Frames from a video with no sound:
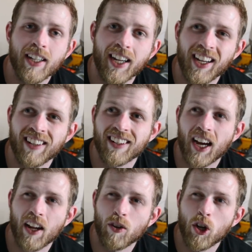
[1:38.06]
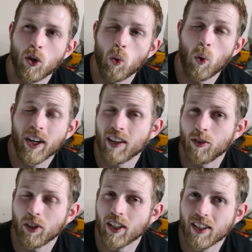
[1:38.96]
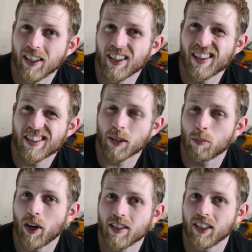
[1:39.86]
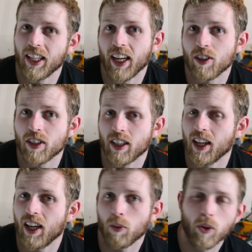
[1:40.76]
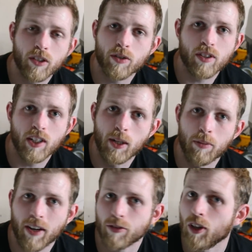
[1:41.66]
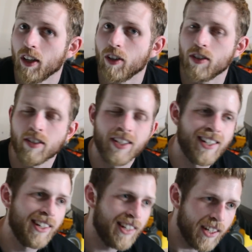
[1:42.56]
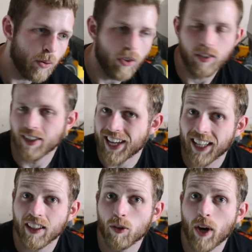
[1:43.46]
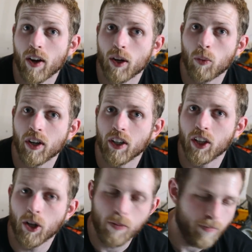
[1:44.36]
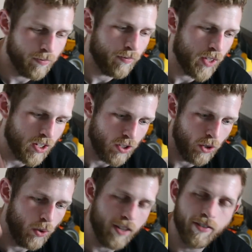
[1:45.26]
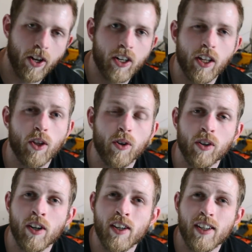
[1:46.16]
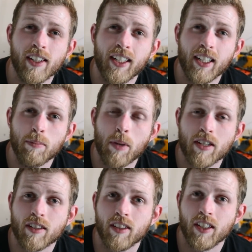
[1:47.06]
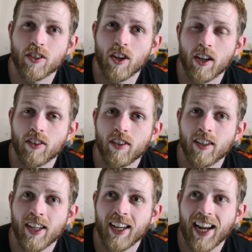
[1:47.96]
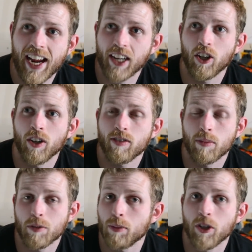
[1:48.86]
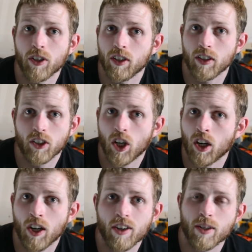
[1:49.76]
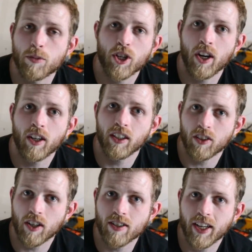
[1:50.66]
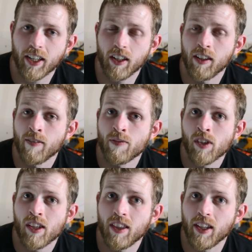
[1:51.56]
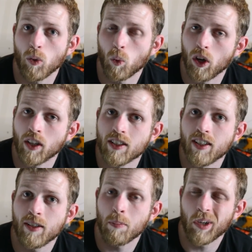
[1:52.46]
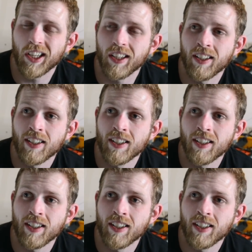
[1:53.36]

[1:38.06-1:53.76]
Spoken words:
and I don't know what it really does compressing the hangers like that. It works for some, not for others. Wasn't exactly the route I wanted to go. Two, he found another basically exhaust hanger from some other car or some generic exhaust hanger that worked, but